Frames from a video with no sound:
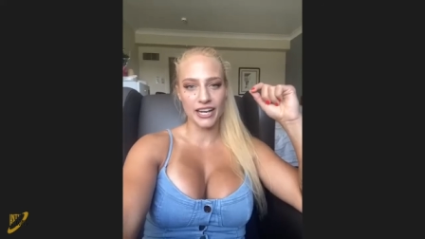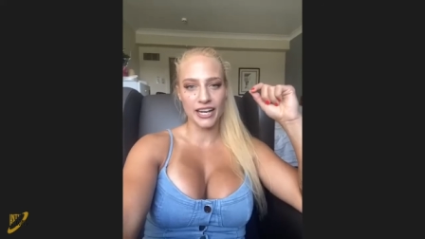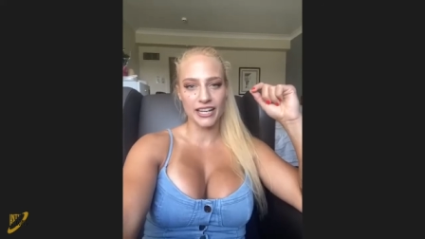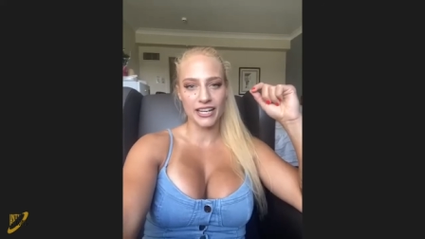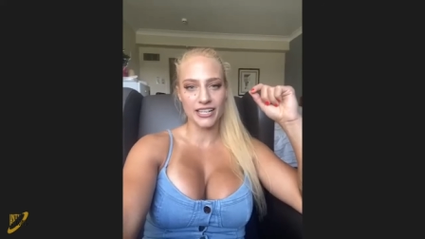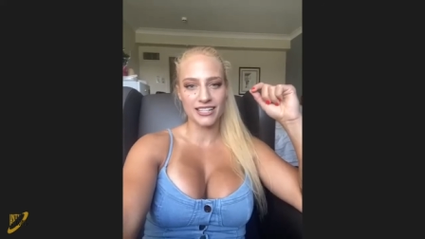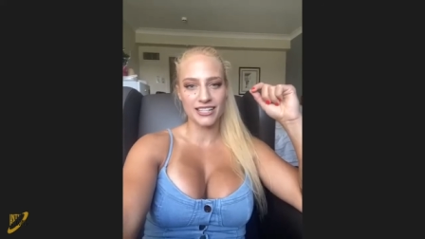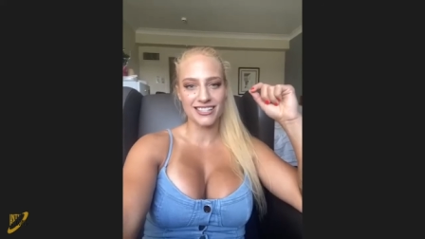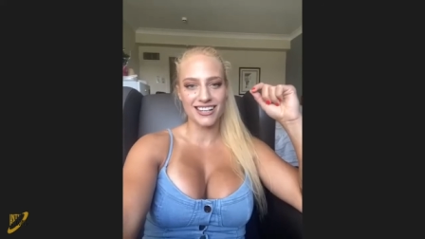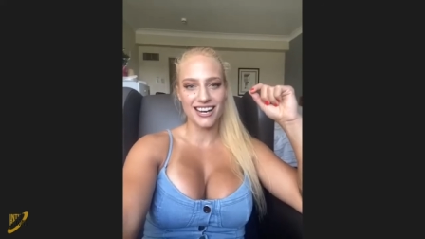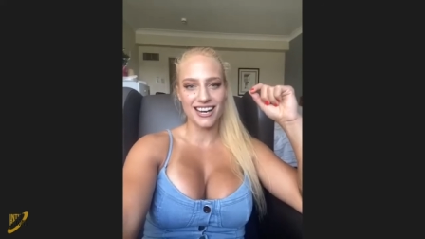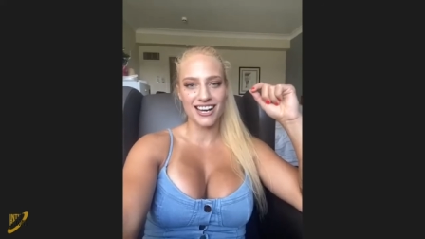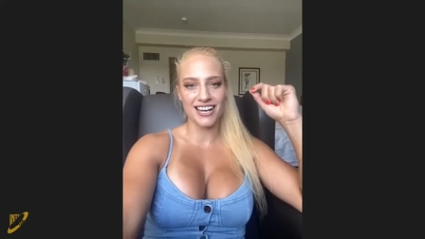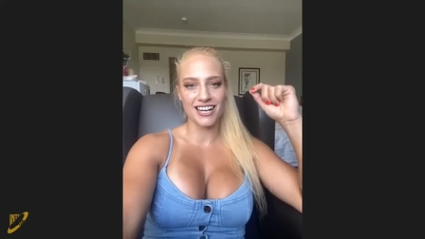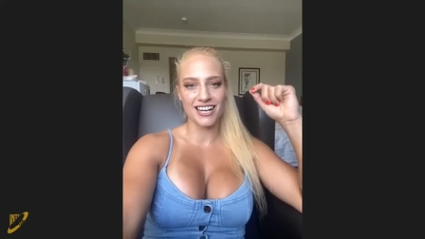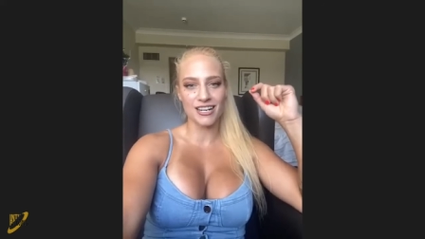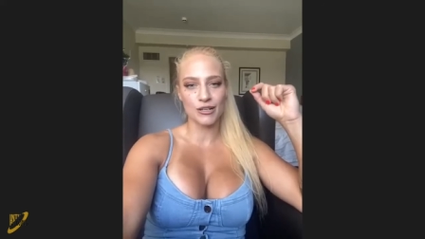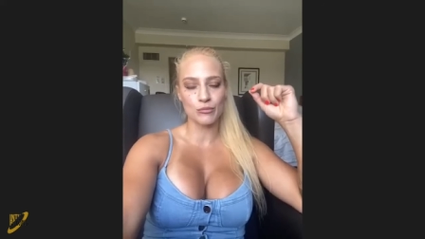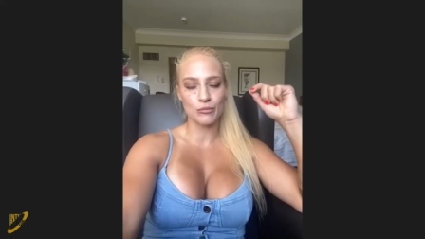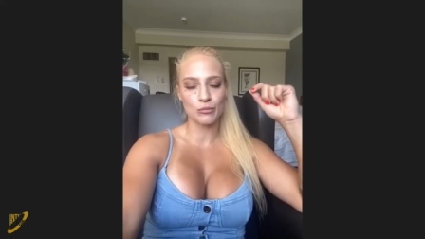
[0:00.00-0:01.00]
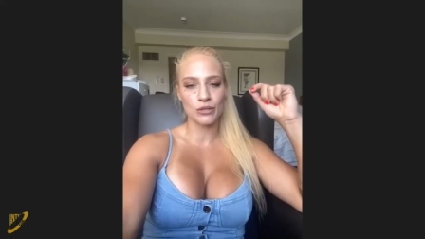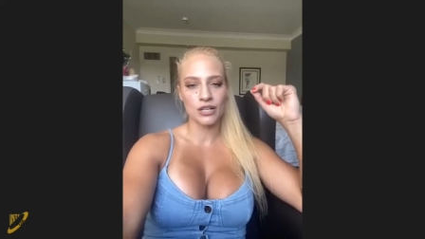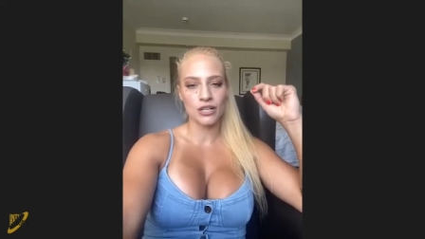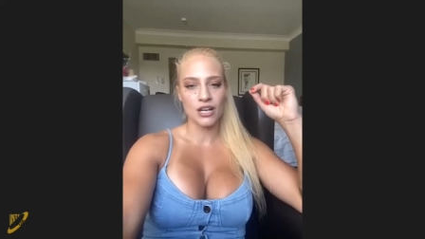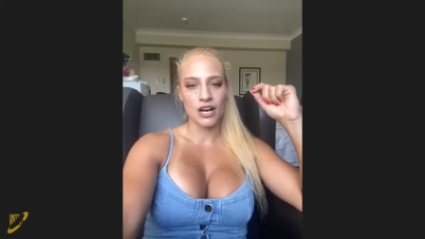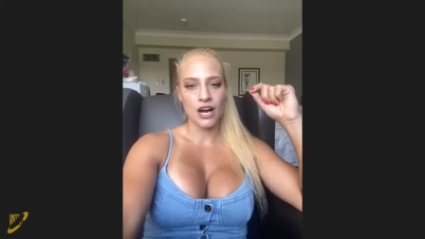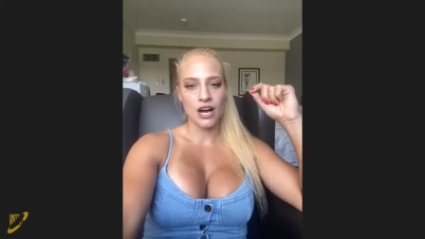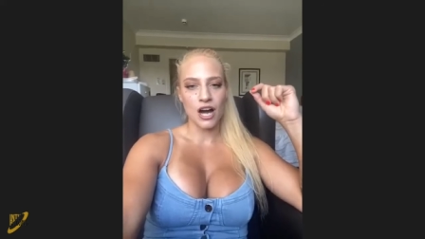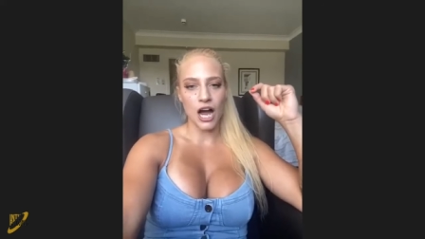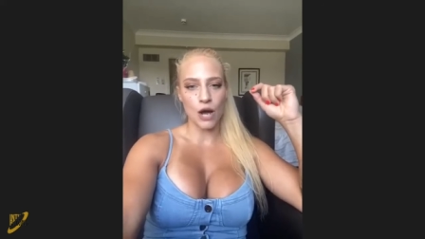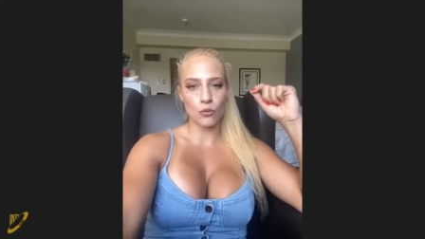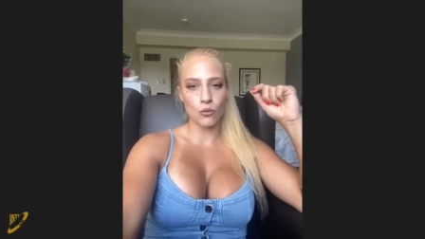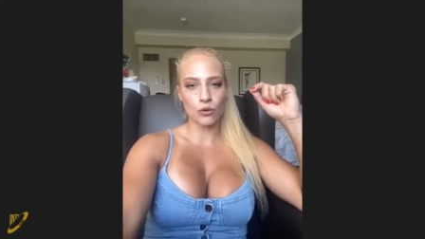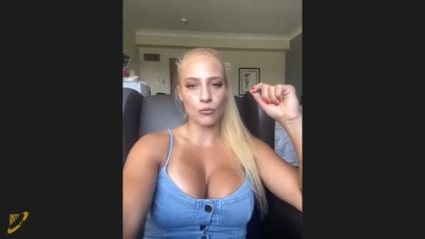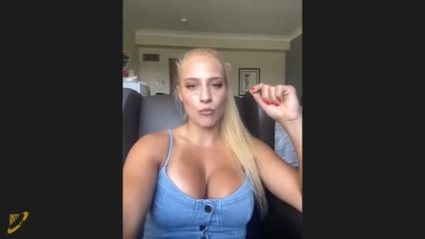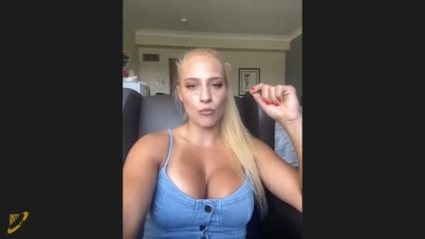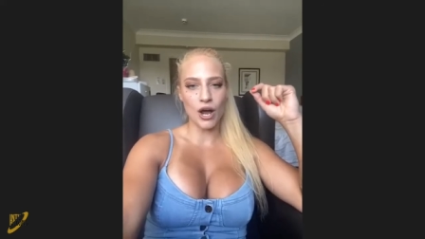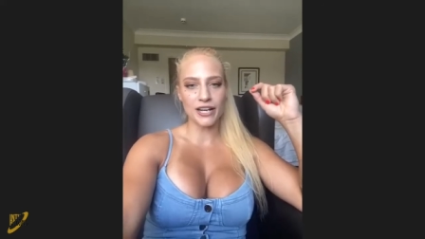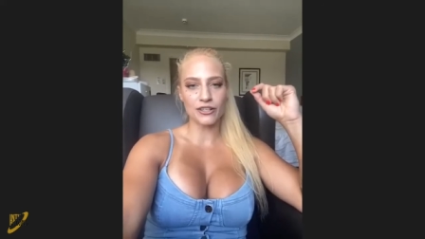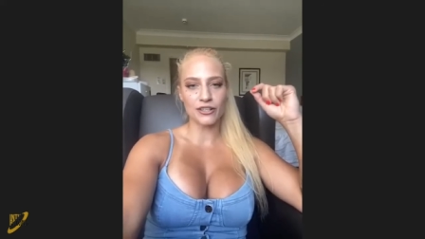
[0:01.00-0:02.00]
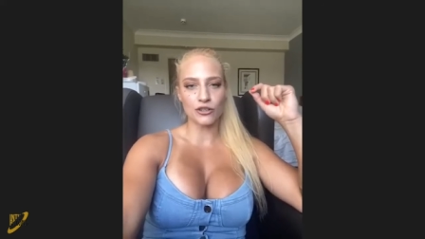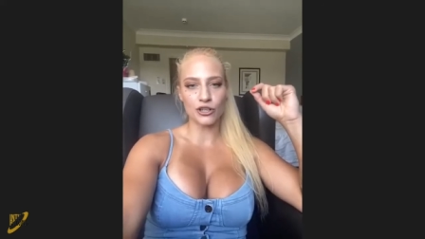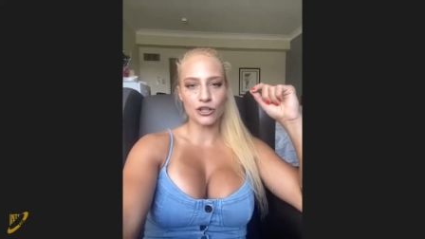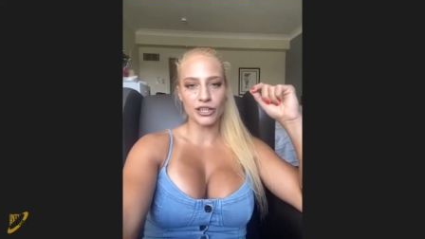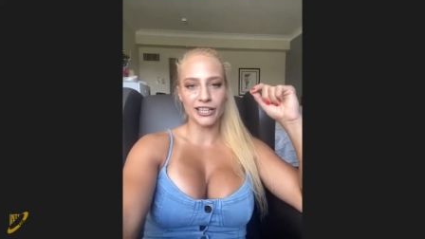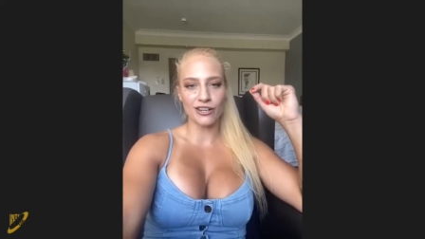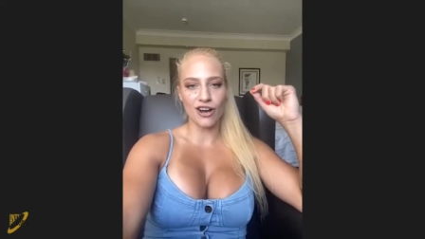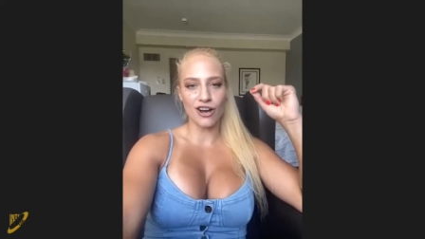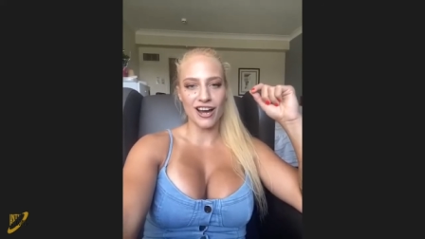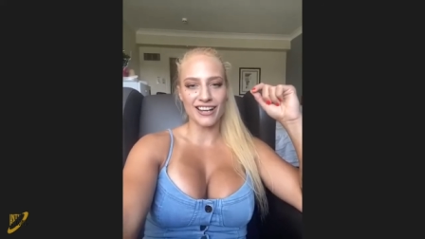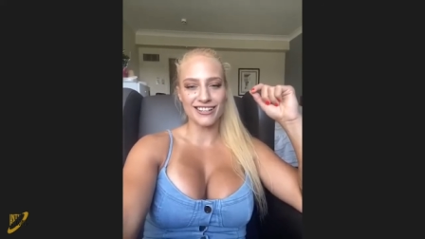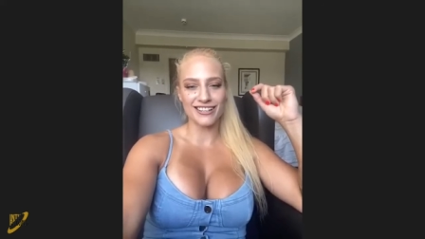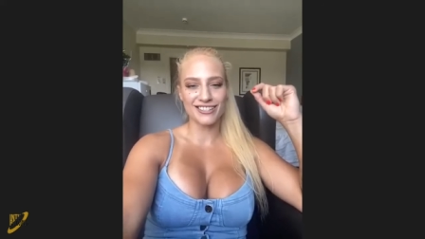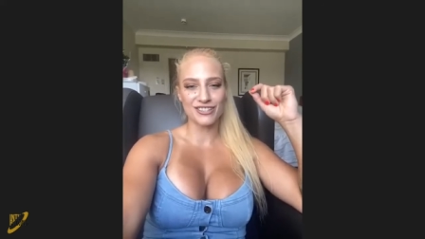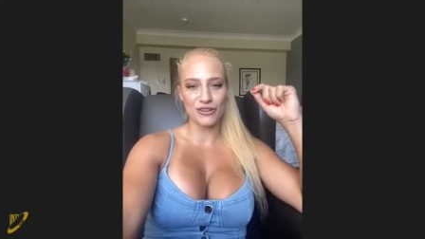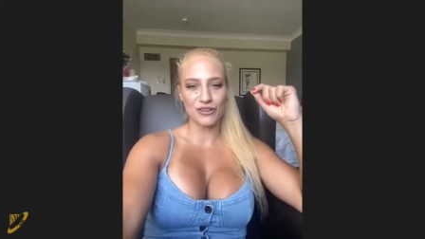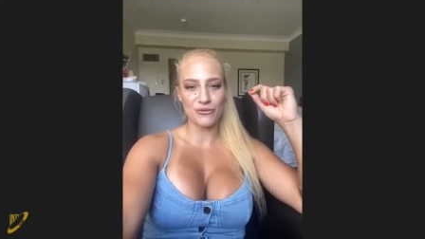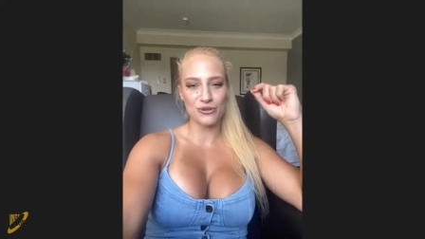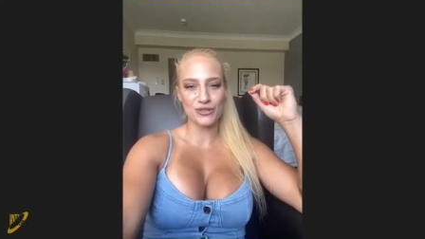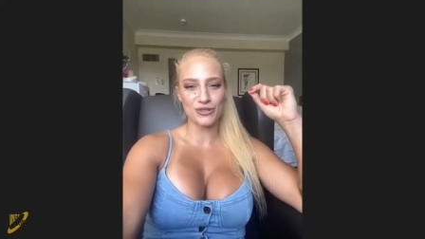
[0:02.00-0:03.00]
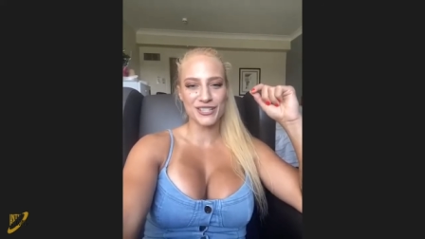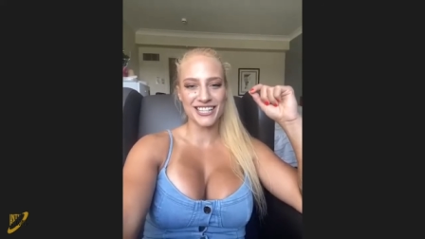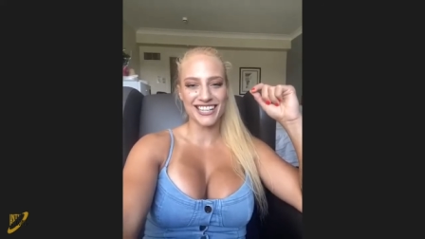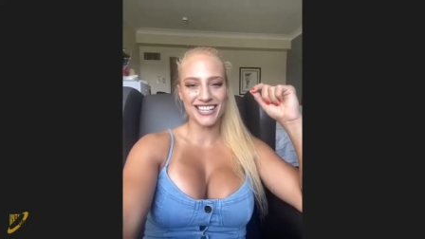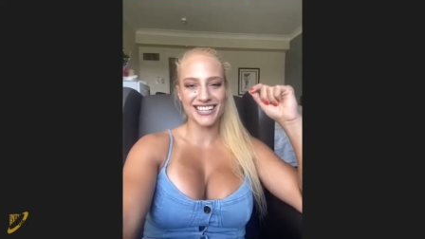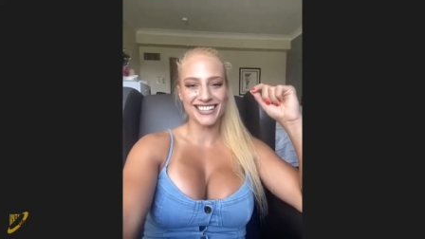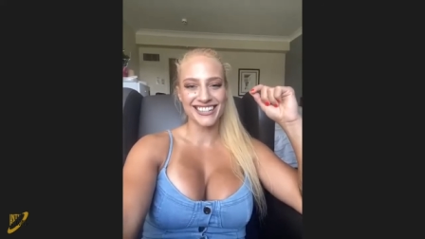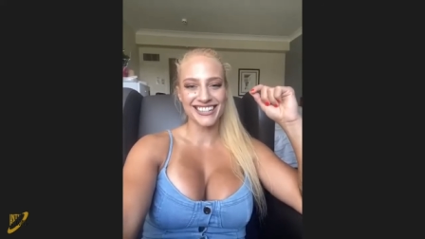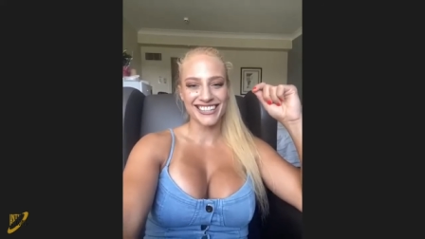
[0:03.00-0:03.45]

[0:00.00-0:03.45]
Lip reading: And I wouldn't mind an early night. So we'll see.